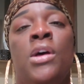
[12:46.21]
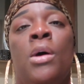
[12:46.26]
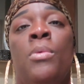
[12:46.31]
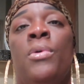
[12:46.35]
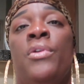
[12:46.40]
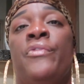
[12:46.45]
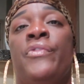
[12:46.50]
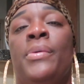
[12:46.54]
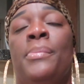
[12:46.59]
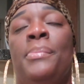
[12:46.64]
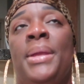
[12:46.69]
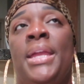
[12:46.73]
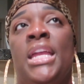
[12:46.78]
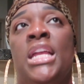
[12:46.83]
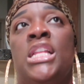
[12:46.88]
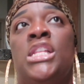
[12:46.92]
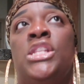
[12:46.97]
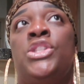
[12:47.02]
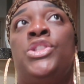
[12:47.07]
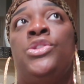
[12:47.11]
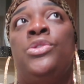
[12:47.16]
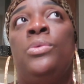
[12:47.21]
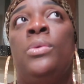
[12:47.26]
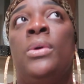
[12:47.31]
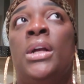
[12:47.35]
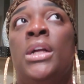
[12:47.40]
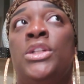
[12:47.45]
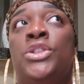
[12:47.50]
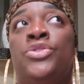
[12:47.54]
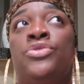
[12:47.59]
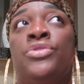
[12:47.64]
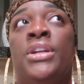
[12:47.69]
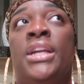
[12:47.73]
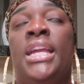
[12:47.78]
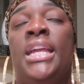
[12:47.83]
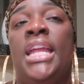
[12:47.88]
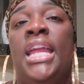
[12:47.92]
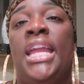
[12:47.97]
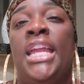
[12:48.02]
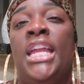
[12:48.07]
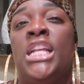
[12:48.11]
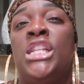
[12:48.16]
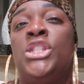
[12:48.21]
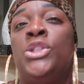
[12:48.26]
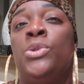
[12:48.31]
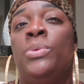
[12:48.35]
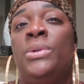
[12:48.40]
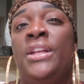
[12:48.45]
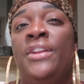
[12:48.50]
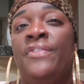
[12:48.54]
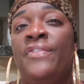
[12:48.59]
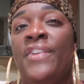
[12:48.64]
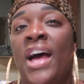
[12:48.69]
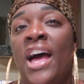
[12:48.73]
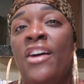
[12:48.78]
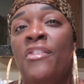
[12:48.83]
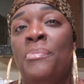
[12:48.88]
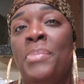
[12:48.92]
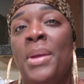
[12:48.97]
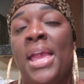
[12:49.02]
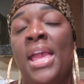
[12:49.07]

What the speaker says: So I went from being 225